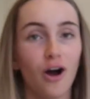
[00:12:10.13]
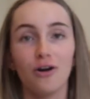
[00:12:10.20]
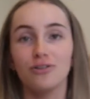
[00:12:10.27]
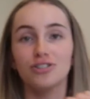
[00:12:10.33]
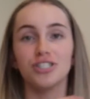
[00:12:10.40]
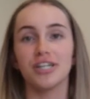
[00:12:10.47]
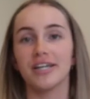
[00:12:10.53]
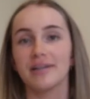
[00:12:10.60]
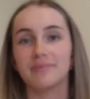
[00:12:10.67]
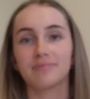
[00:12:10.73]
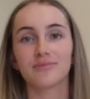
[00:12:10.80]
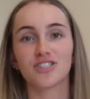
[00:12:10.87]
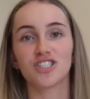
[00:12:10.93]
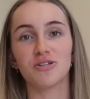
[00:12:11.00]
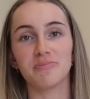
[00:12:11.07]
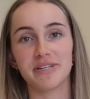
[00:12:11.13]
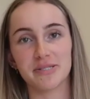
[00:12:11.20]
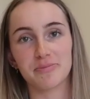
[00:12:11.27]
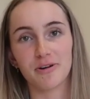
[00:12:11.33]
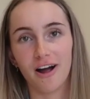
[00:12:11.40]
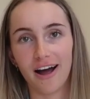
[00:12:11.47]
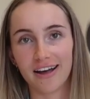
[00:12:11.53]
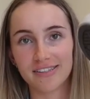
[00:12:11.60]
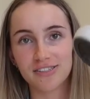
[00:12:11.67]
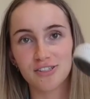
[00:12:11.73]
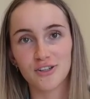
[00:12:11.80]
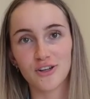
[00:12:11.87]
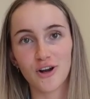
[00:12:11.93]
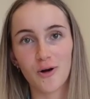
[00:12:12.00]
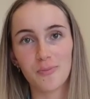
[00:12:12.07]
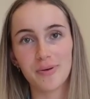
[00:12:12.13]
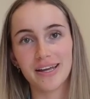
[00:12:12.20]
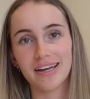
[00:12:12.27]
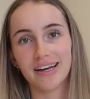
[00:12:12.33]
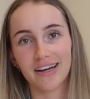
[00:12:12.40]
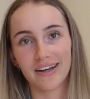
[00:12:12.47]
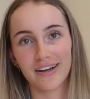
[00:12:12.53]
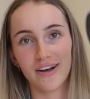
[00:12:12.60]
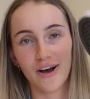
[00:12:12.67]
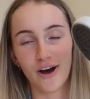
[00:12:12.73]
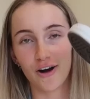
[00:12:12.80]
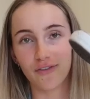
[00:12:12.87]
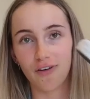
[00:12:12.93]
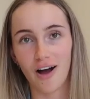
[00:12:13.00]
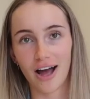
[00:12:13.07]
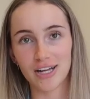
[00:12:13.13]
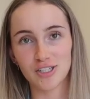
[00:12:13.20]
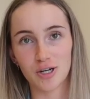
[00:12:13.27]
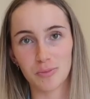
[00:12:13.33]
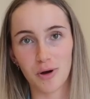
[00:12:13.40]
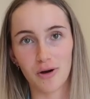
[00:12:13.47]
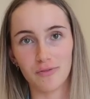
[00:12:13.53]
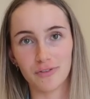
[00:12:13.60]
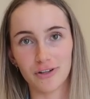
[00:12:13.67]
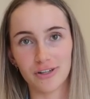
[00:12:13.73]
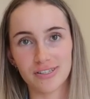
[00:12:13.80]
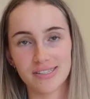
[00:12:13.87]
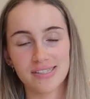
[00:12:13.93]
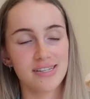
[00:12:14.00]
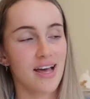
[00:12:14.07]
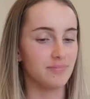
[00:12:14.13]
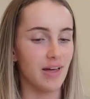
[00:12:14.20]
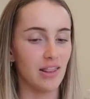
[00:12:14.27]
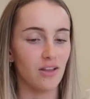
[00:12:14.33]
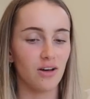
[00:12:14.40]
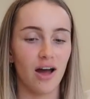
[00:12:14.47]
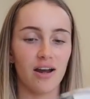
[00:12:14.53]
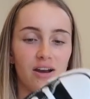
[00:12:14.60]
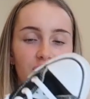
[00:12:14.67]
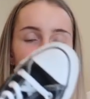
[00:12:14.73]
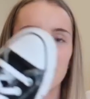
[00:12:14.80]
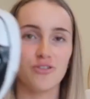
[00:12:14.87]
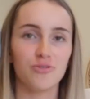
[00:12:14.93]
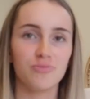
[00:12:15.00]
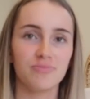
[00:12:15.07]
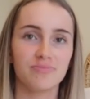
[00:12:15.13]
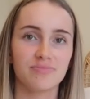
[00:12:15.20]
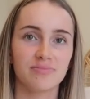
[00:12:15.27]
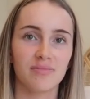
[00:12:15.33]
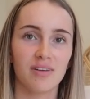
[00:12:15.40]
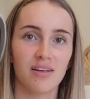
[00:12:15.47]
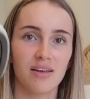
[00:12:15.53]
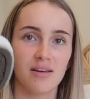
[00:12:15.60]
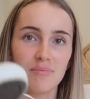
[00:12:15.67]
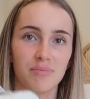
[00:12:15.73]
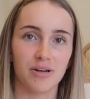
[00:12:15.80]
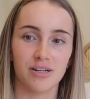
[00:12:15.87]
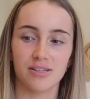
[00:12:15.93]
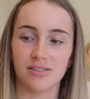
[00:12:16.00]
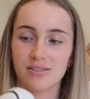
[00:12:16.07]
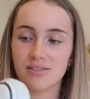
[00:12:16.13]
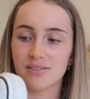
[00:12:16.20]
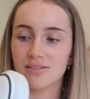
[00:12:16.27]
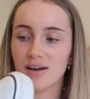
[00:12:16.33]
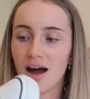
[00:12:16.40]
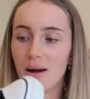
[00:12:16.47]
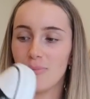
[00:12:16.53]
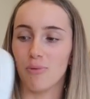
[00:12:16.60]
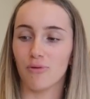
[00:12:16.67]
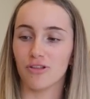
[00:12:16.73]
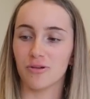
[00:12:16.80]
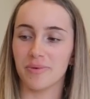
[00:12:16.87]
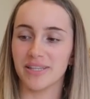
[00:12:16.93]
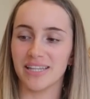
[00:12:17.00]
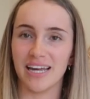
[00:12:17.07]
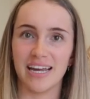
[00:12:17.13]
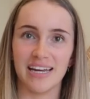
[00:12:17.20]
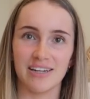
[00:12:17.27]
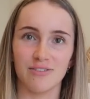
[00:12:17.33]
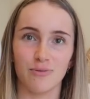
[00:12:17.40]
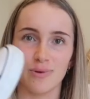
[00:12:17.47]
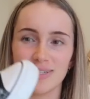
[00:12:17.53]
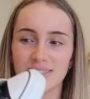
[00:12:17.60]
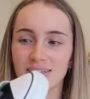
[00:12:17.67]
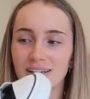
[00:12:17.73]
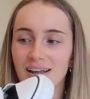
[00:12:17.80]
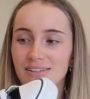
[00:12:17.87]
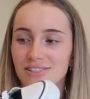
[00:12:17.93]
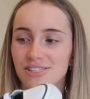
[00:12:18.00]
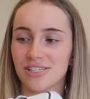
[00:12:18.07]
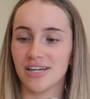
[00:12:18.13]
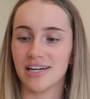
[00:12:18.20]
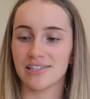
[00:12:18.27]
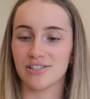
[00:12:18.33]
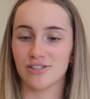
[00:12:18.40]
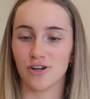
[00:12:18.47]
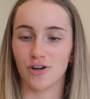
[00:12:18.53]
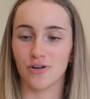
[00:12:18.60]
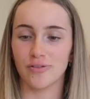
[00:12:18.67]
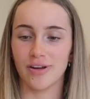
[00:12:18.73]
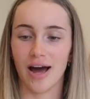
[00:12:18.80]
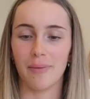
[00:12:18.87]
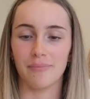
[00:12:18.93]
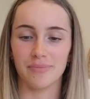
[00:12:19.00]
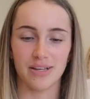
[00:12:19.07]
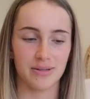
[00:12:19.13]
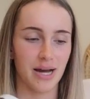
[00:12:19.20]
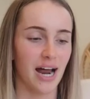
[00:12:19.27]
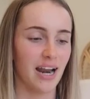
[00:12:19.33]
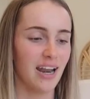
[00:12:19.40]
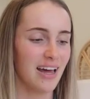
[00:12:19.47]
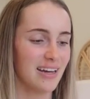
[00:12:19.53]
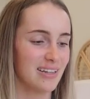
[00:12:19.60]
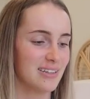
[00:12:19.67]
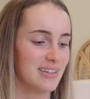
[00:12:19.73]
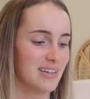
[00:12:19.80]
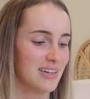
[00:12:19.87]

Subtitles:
OG, shouldn't be surprised, good old pair of high top Converse. They look kind of new because I bought them at the end of winter last year, and so I'm kind of like,